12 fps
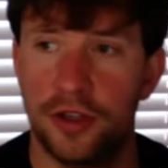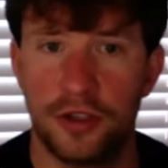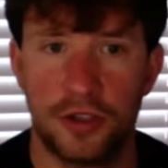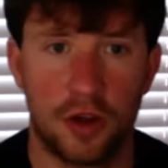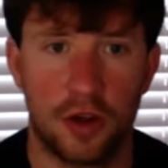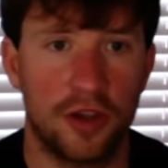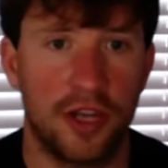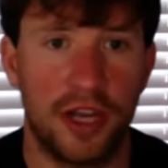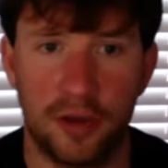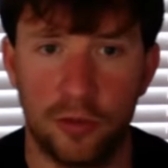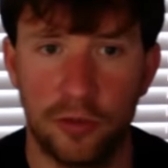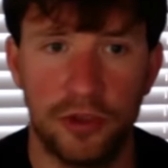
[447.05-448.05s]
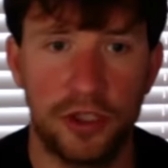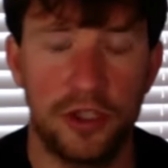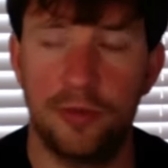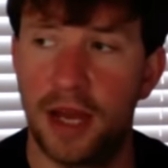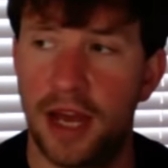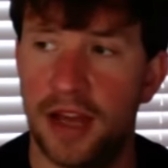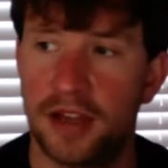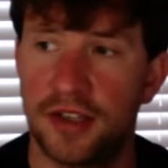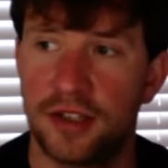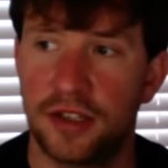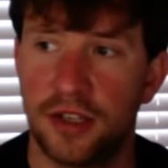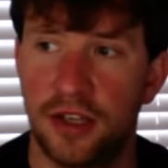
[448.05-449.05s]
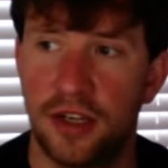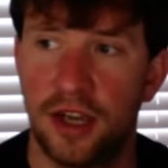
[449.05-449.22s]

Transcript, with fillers: saw that they had really good backs,